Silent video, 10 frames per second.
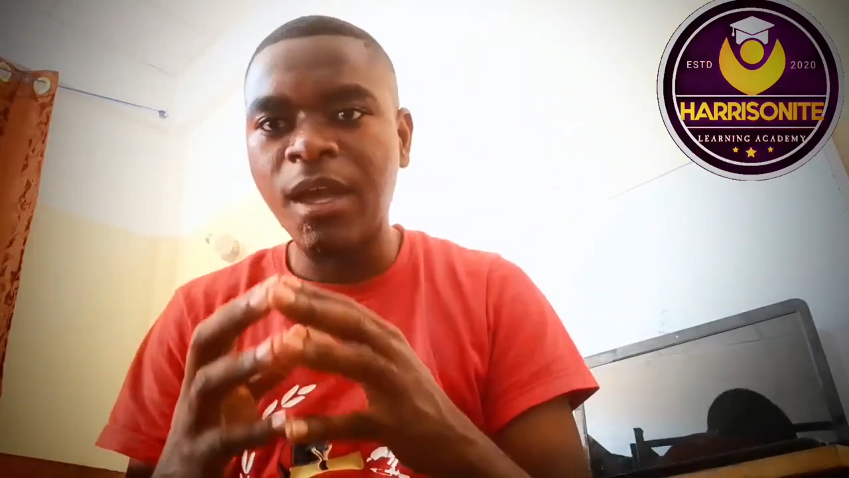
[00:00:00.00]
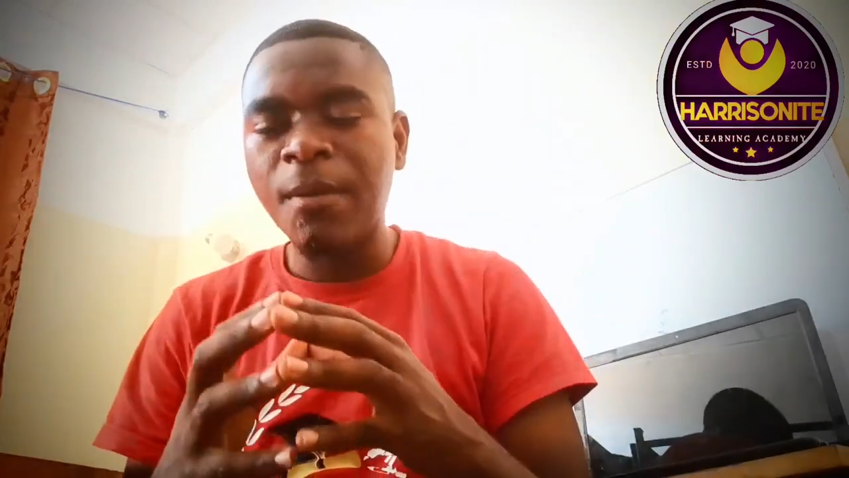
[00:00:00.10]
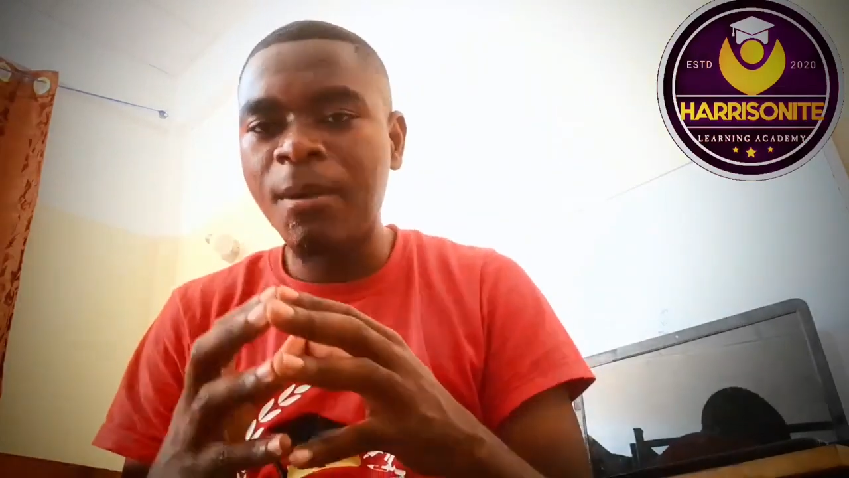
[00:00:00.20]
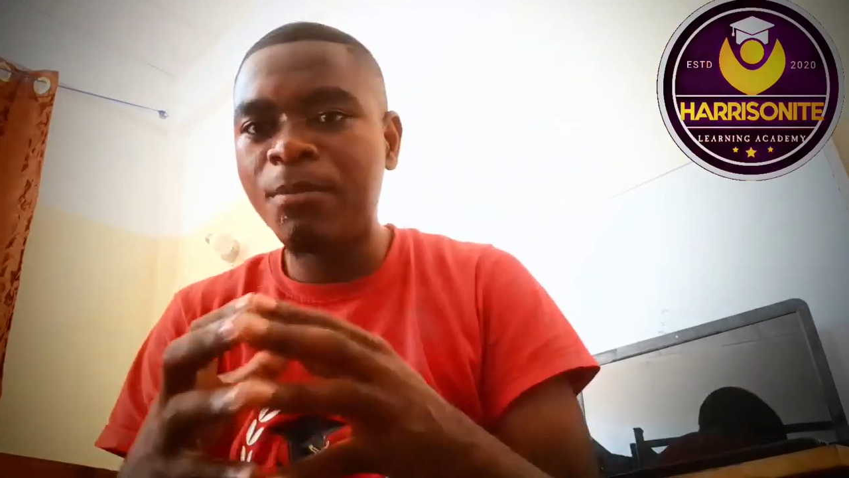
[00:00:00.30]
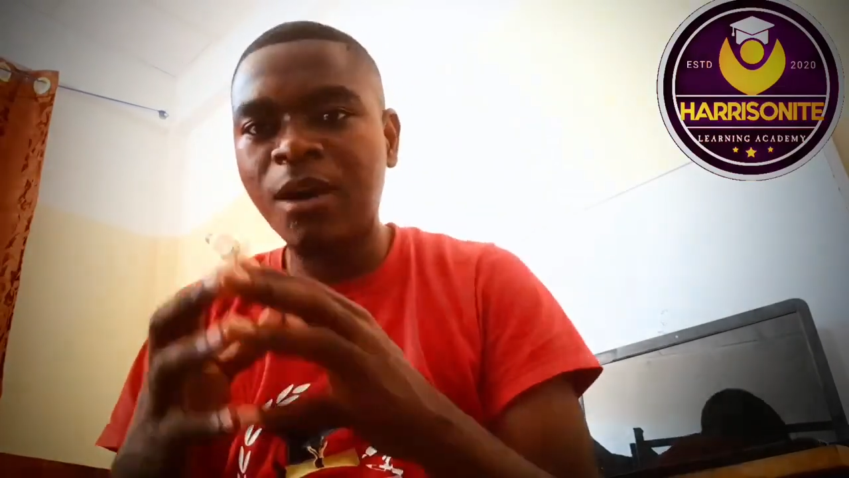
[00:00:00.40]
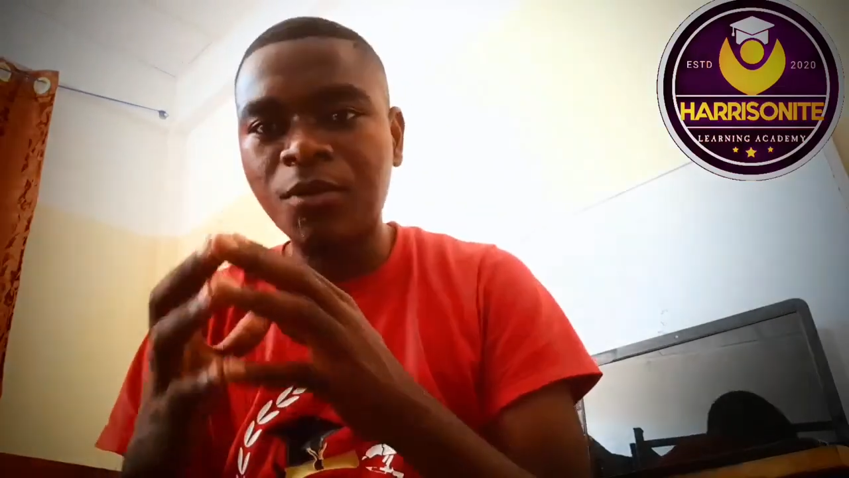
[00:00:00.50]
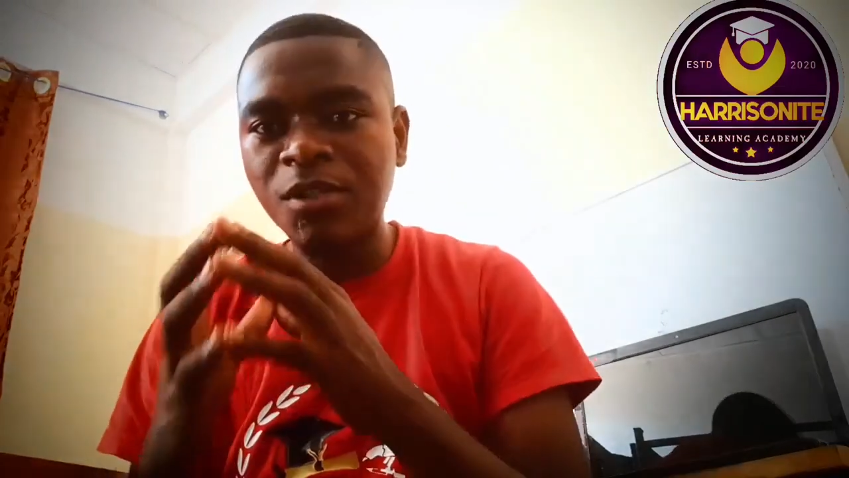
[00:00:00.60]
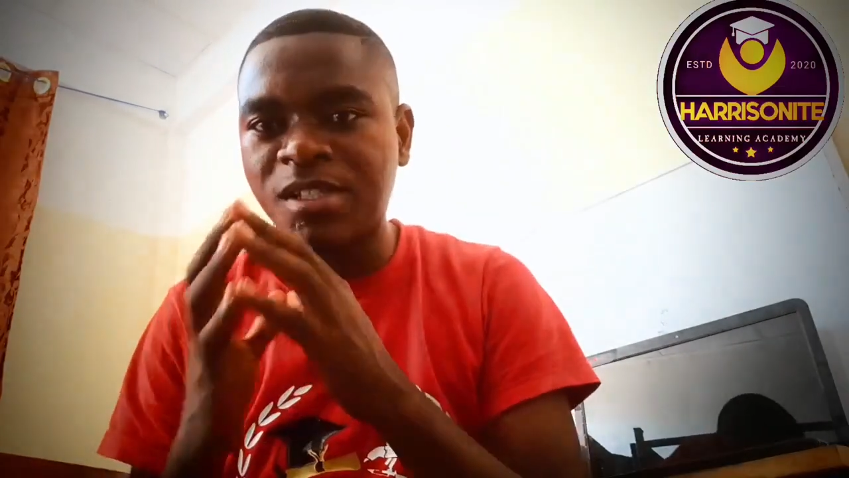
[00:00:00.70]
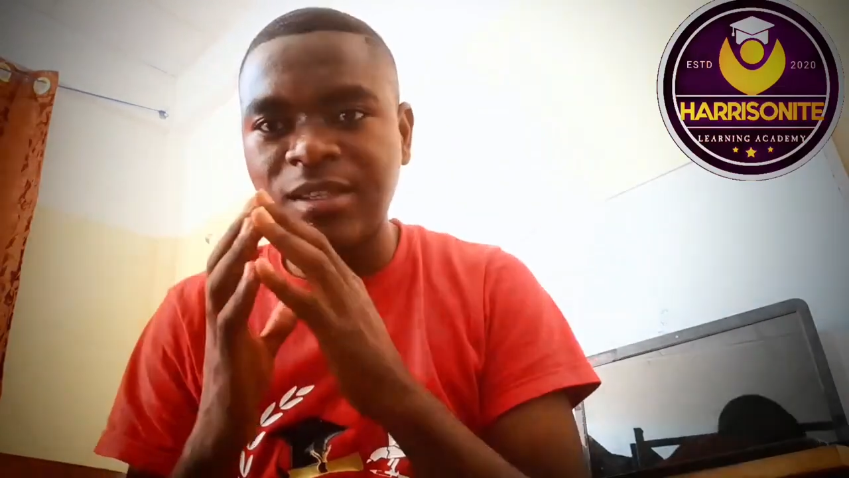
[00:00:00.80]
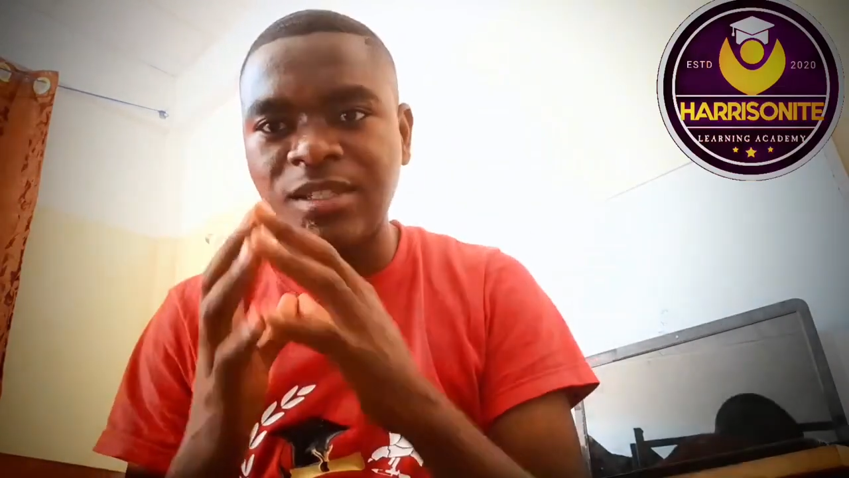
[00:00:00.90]
Maybe you are
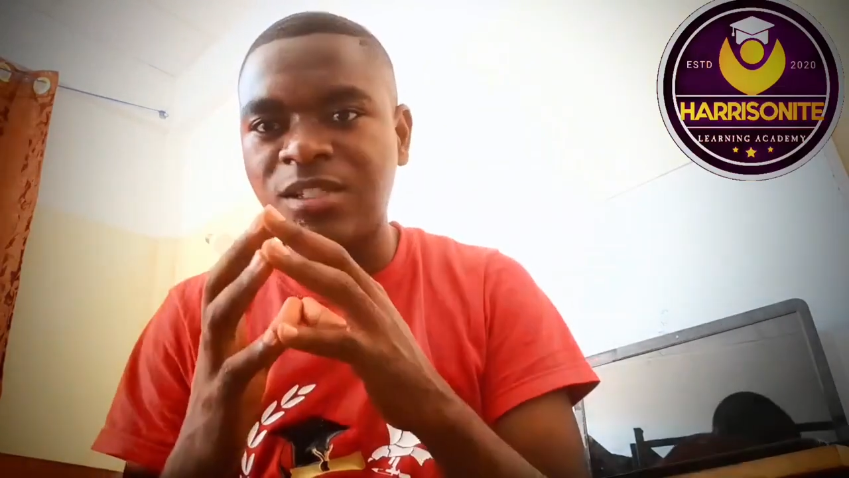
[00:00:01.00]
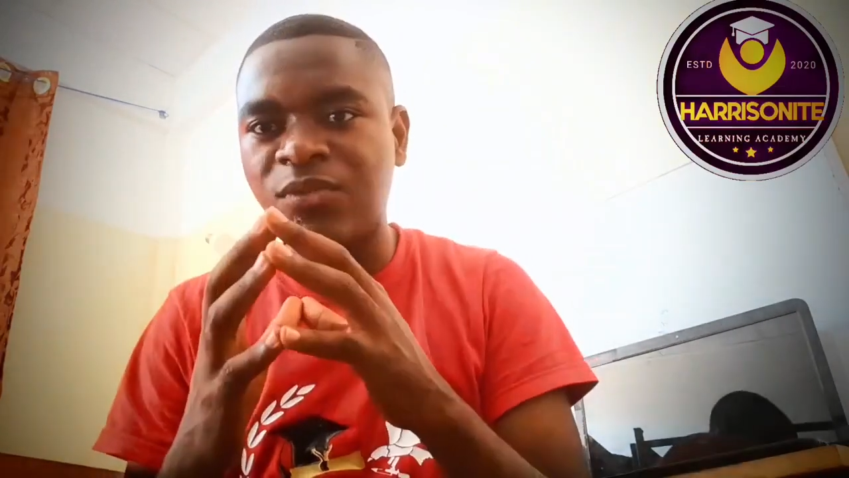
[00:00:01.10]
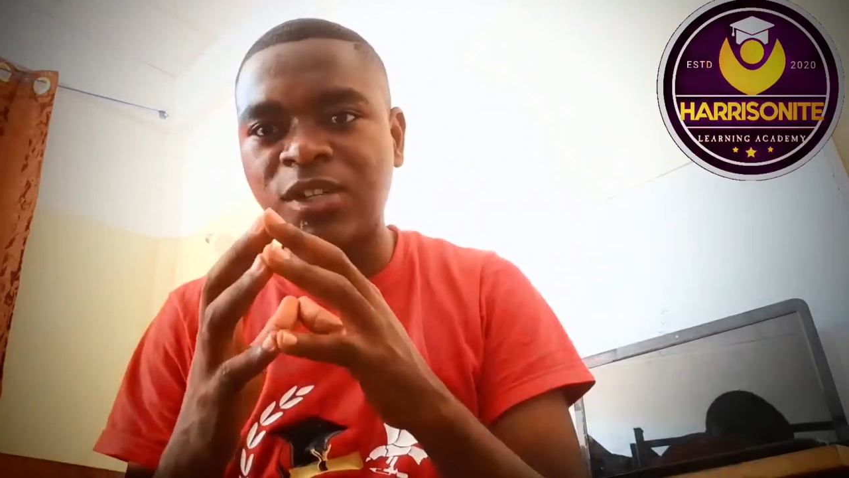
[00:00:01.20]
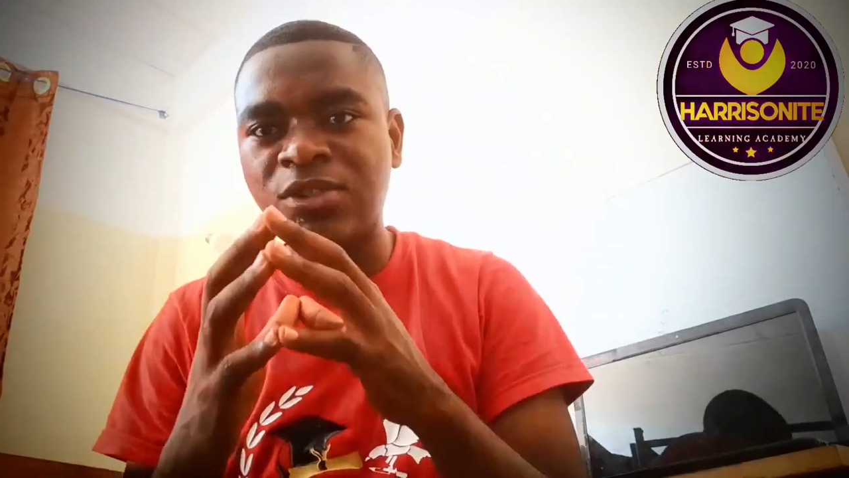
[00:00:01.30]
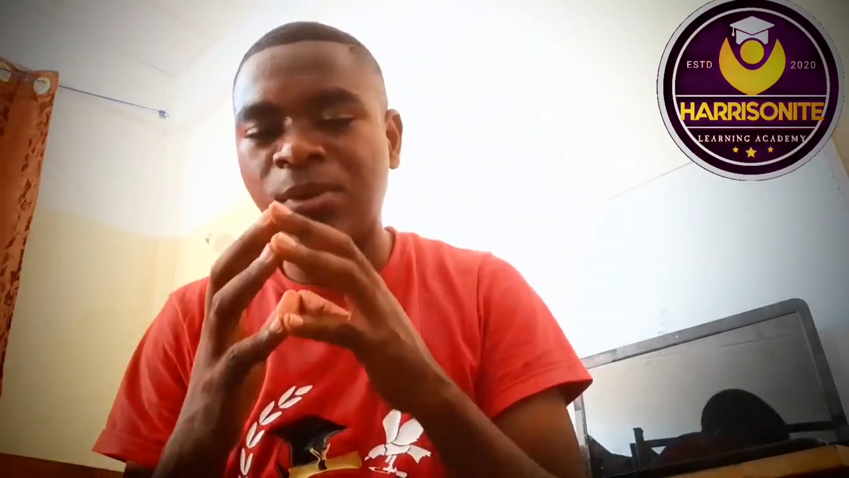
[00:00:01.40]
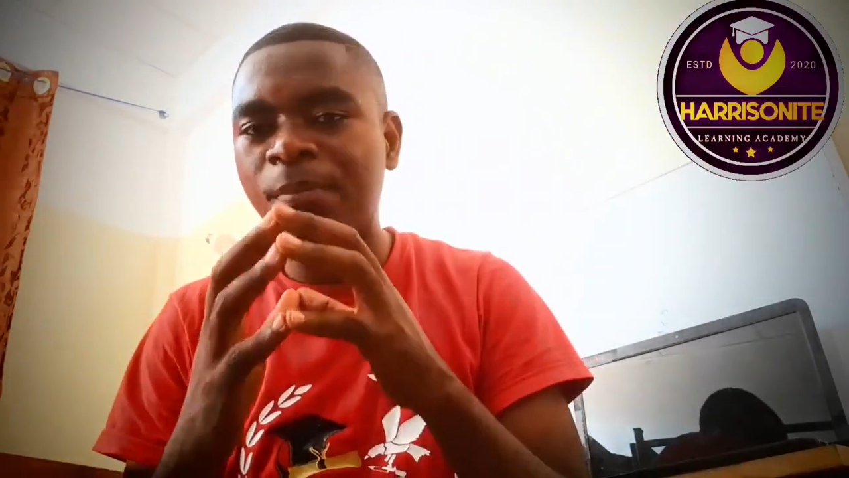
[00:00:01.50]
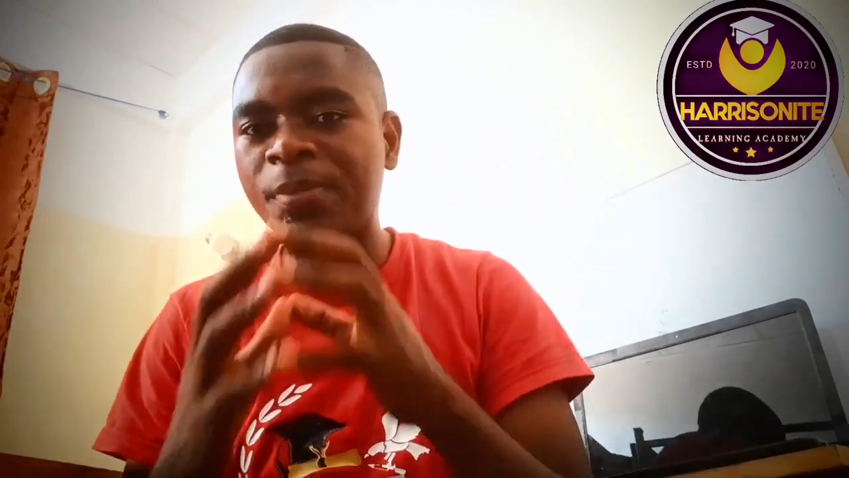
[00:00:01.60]
watching this video,